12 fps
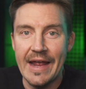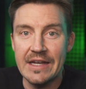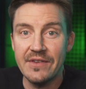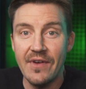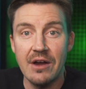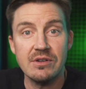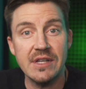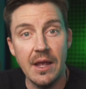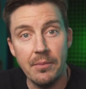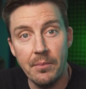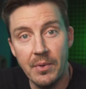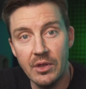antivirus
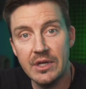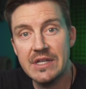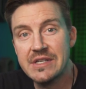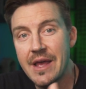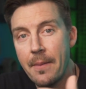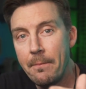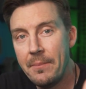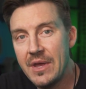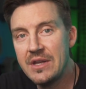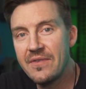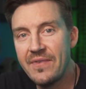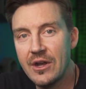capabilities,
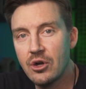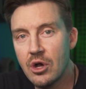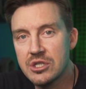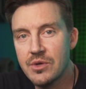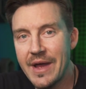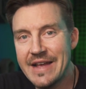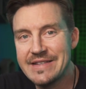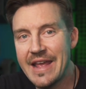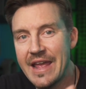Bitdefender also has